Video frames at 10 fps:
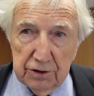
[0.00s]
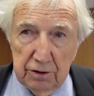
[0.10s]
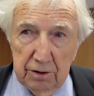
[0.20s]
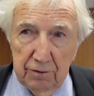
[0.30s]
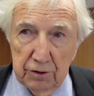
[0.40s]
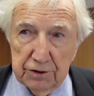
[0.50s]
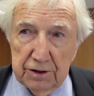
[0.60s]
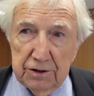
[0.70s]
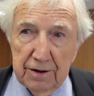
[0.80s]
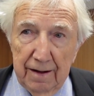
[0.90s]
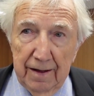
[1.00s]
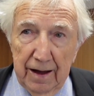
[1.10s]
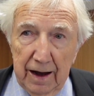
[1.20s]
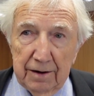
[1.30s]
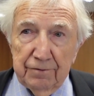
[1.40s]
in universities,
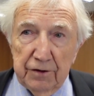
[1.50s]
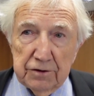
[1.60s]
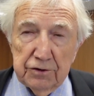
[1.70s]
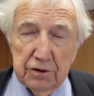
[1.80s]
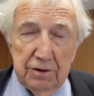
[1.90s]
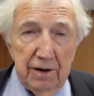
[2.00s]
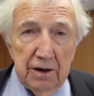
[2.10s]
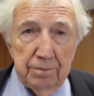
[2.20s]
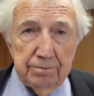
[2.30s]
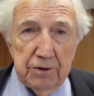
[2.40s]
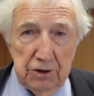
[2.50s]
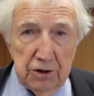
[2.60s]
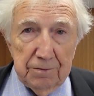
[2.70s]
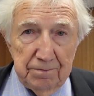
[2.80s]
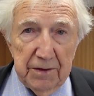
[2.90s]
and funds to develop
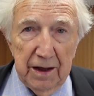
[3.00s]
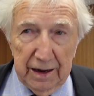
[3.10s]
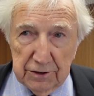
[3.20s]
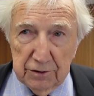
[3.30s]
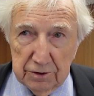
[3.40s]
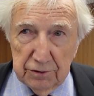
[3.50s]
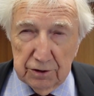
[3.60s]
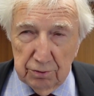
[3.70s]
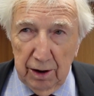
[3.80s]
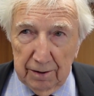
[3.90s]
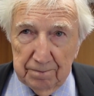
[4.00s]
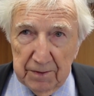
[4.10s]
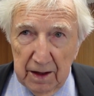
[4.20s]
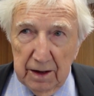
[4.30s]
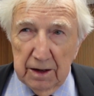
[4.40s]
teaching excellence as well.
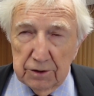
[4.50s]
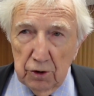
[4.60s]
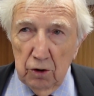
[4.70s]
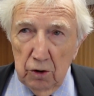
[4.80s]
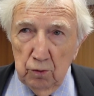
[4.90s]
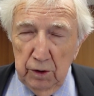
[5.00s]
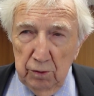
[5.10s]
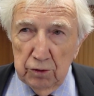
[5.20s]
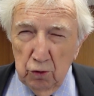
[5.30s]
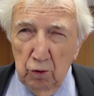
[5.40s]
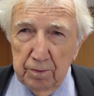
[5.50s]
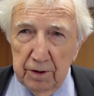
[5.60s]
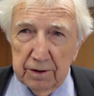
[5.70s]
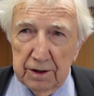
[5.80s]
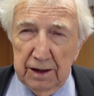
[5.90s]
So we would hope
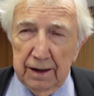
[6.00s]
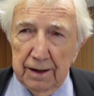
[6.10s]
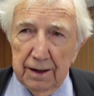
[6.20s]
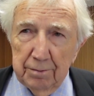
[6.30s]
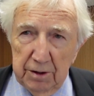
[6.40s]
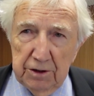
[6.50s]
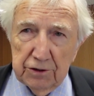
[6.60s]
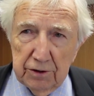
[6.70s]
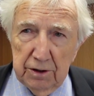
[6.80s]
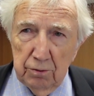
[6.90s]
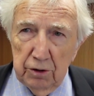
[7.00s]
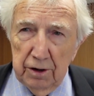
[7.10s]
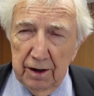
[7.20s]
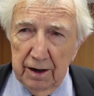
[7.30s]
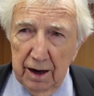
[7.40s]
that the ministry would
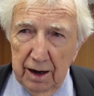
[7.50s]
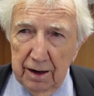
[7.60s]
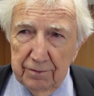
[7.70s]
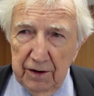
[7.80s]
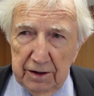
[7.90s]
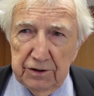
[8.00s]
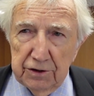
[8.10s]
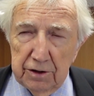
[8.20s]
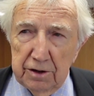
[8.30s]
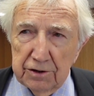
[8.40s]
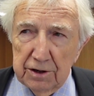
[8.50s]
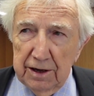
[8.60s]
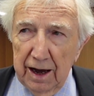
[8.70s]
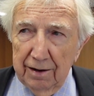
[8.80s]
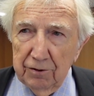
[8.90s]
very
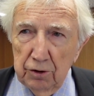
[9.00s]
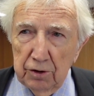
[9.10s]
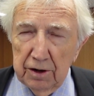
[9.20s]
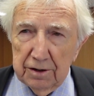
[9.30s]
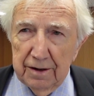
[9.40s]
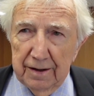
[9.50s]
seriously have a look at